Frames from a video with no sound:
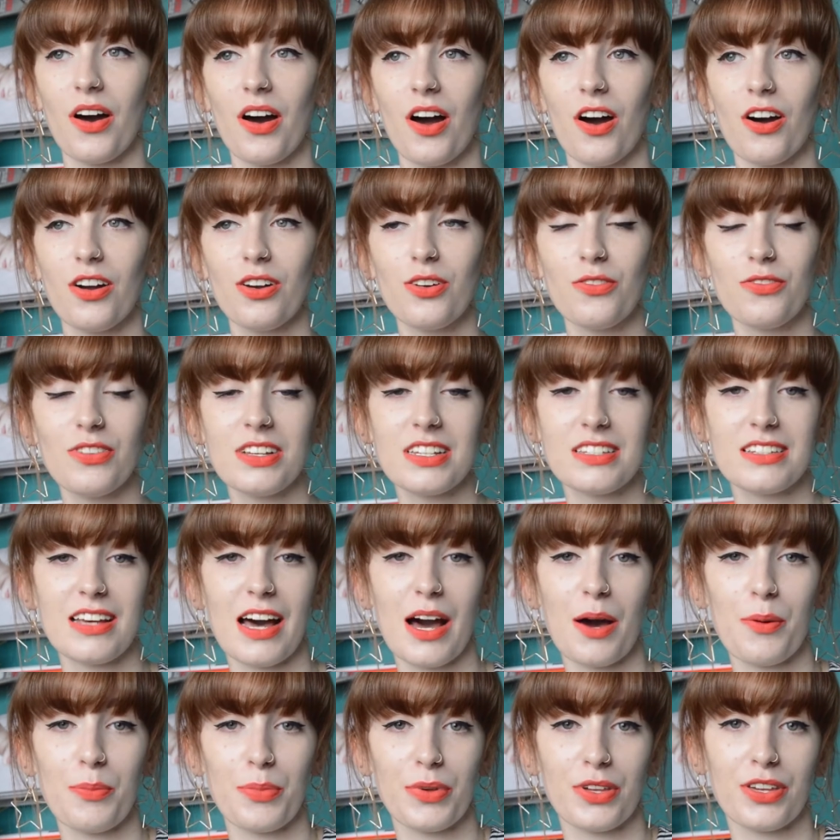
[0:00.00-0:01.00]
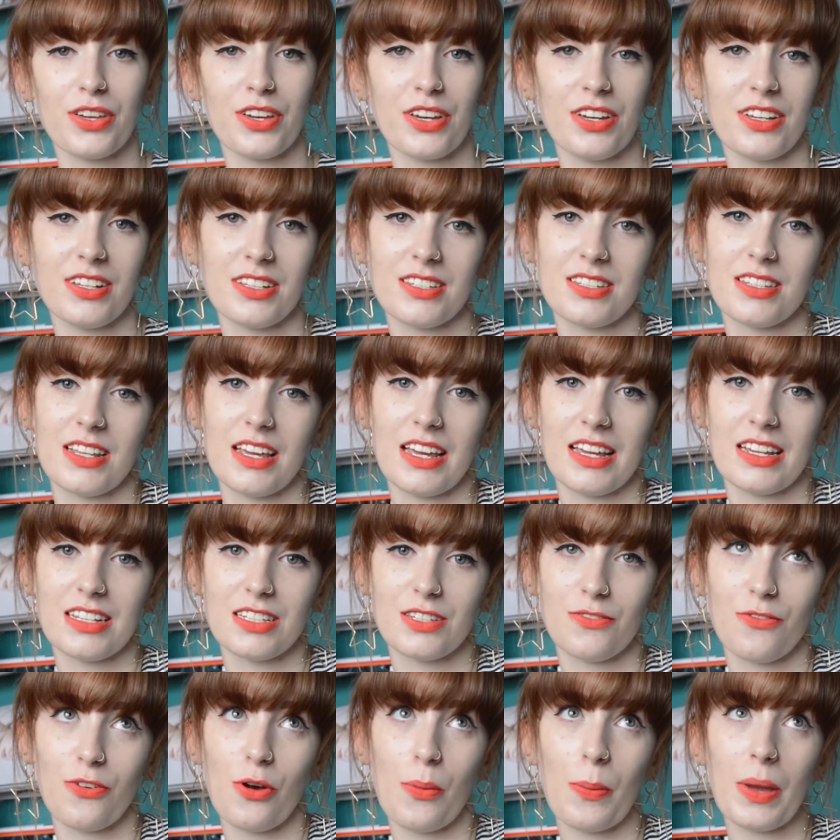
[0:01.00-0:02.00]
I love this app because
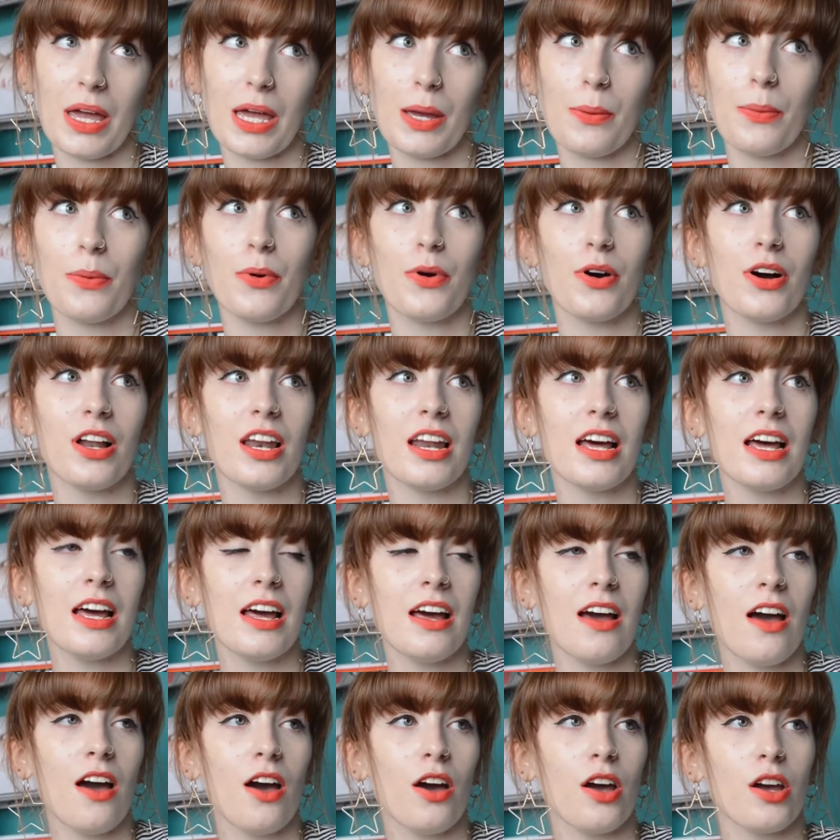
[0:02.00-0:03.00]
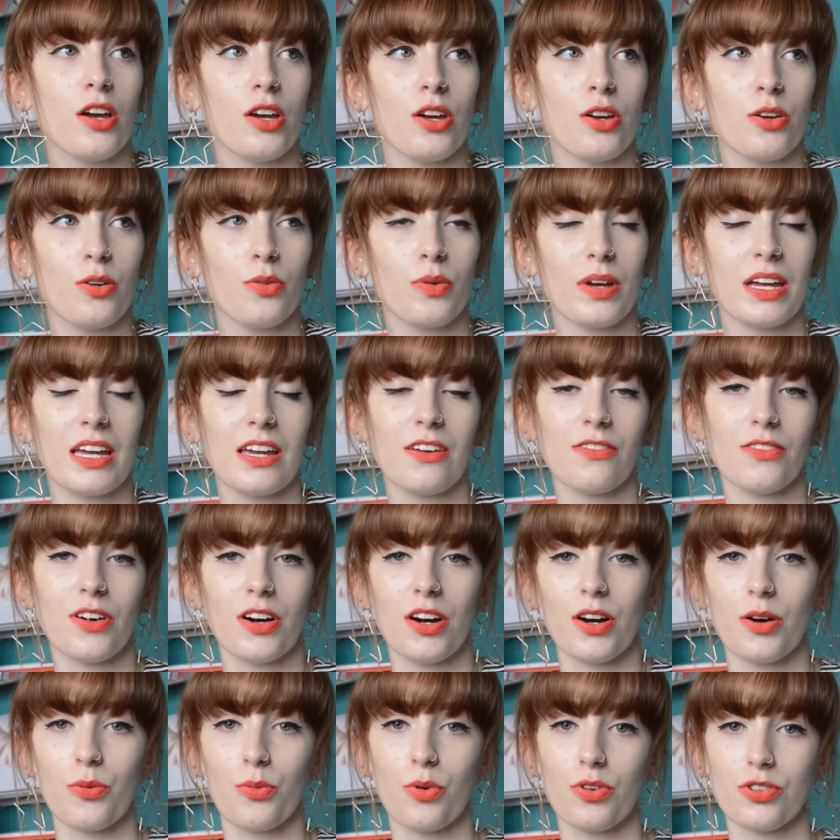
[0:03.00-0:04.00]
it's for people who
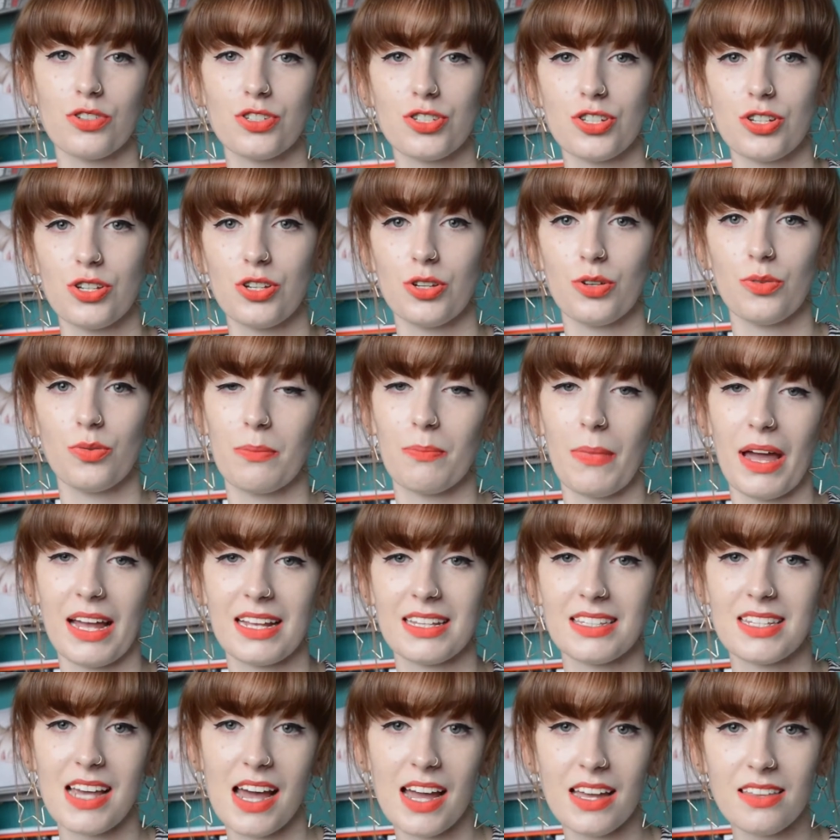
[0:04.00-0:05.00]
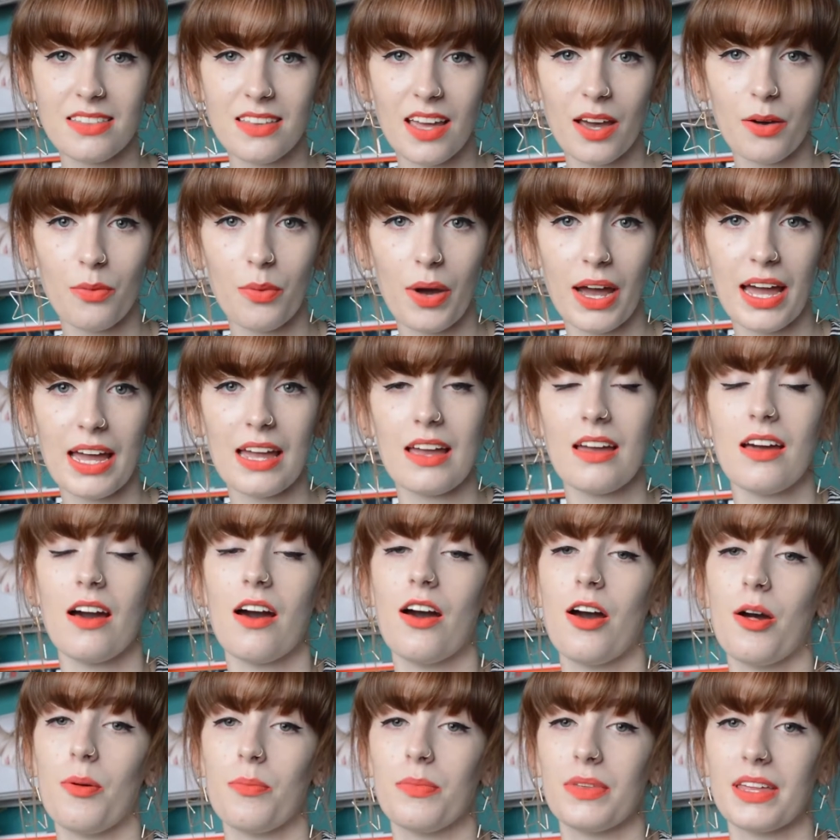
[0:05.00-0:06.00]
either want to maintain their weight,
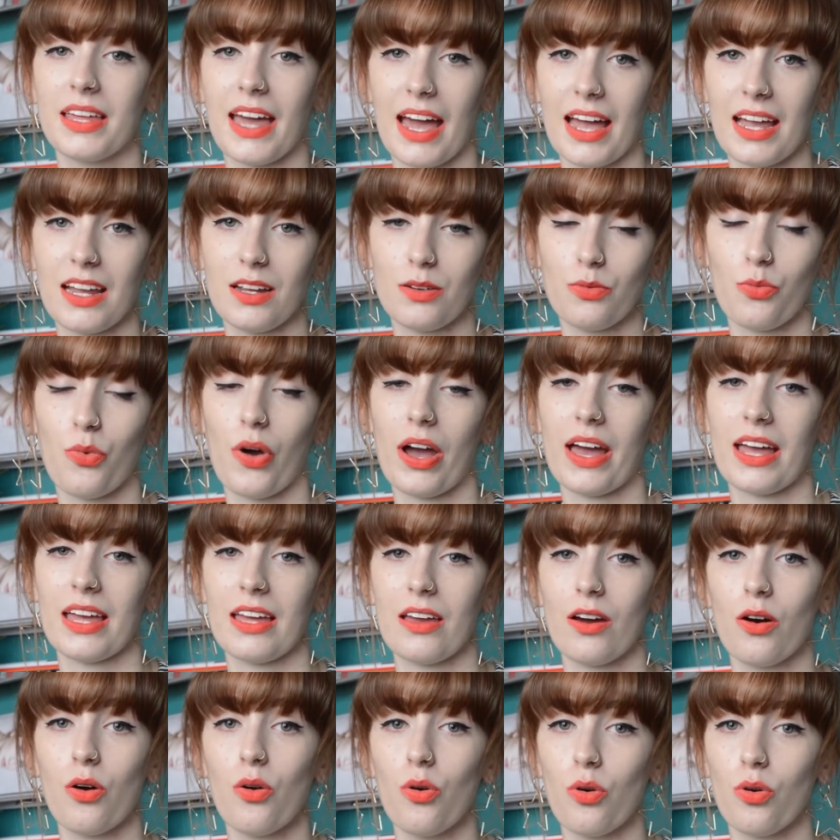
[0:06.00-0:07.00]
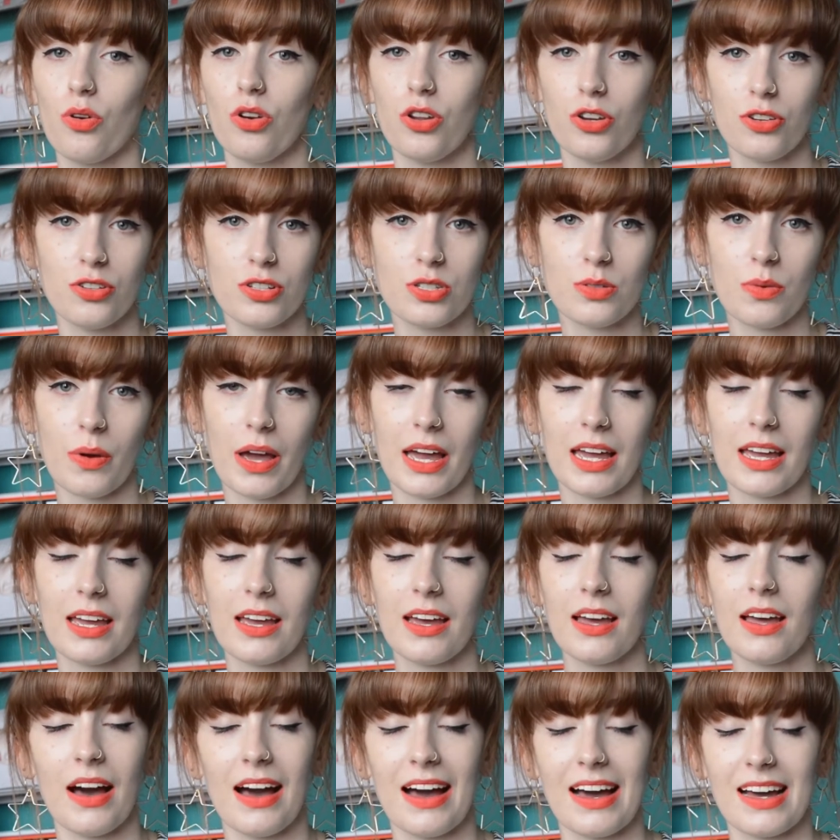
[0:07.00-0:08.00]
gain weight or lose
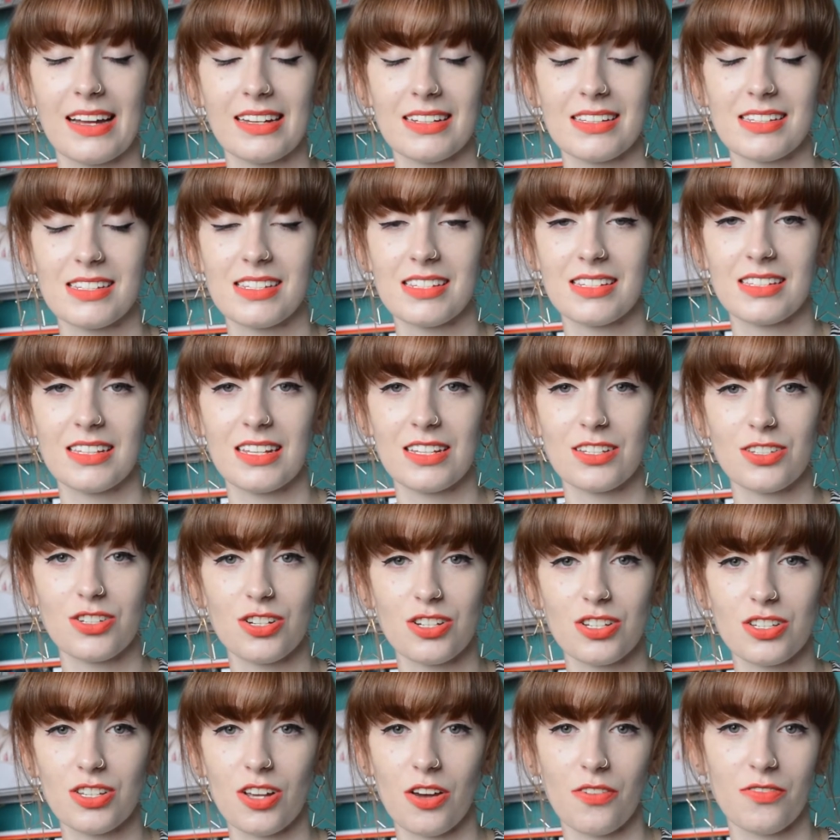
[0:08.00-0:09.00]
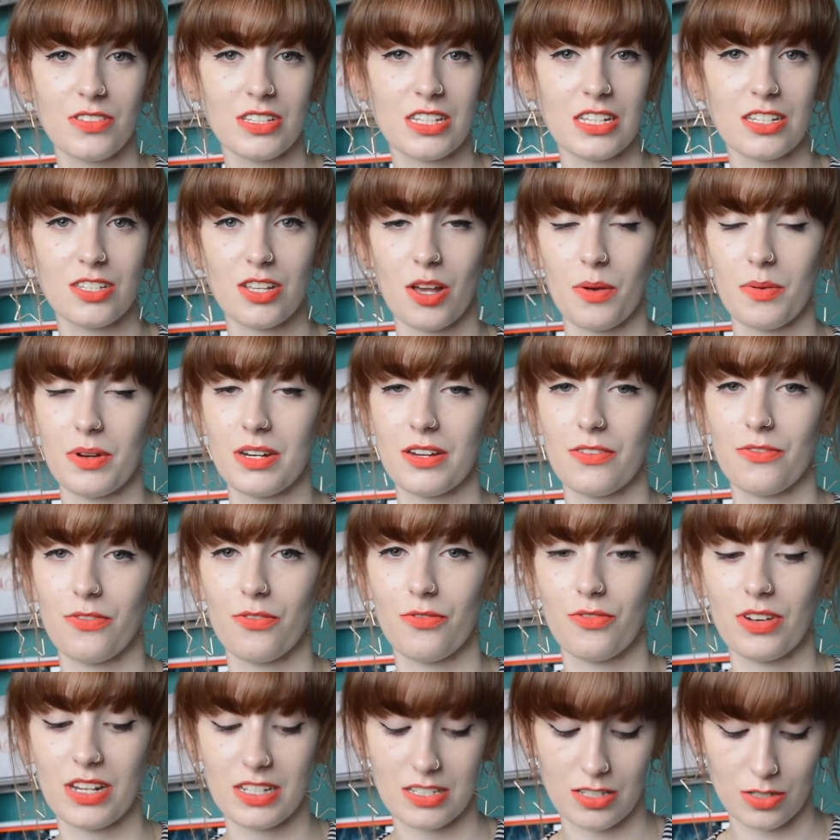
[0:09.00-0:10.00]
weight, and there's just obviously so many
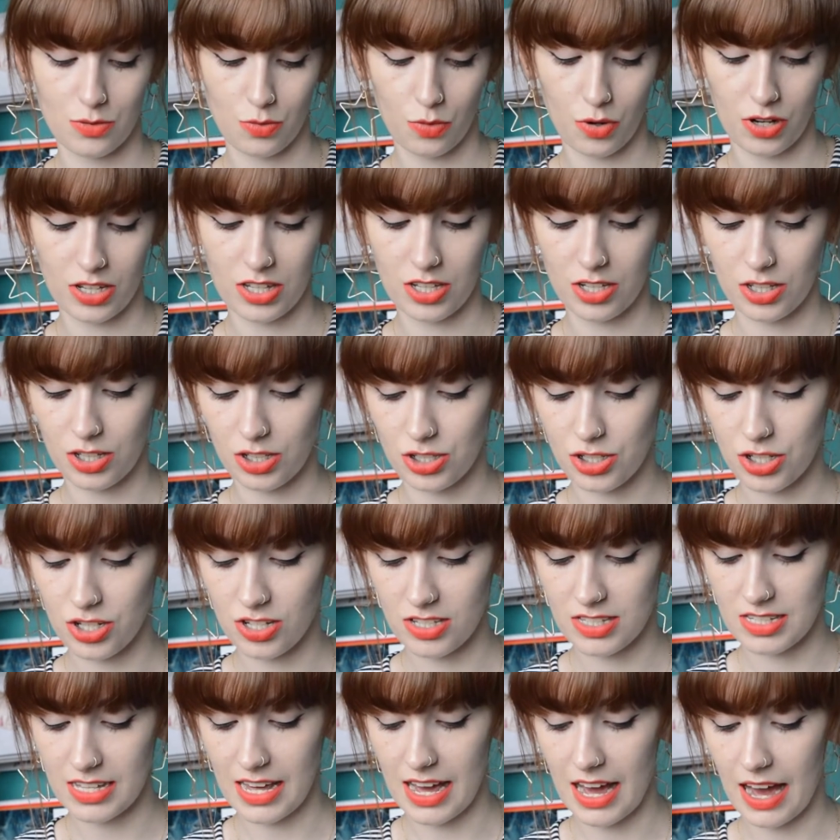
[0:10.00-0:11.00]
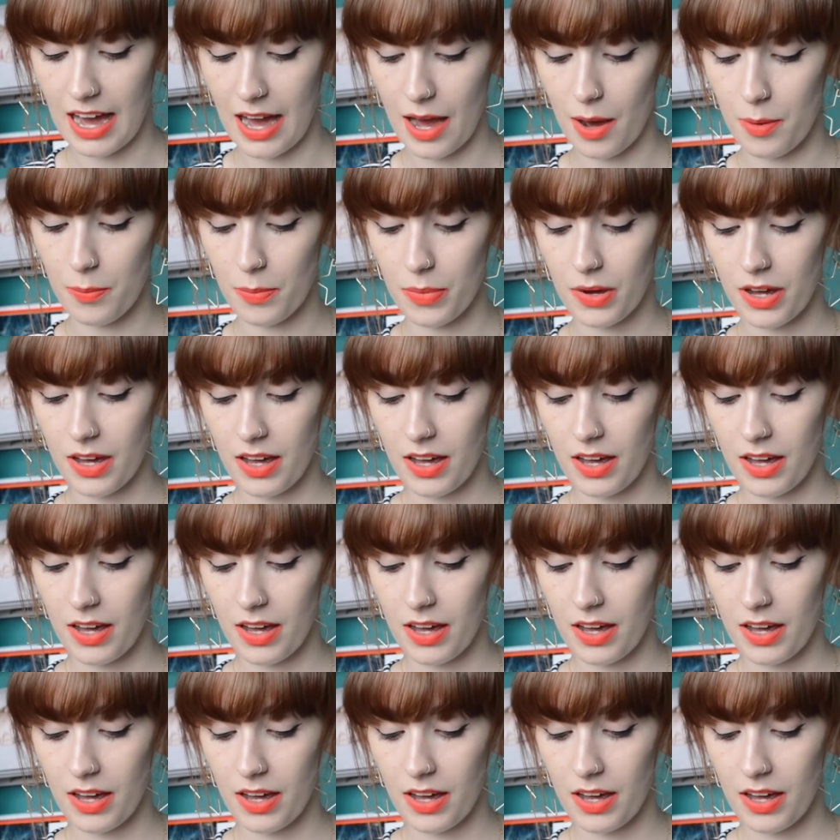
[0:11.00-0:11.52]
different reasons why you could use the app.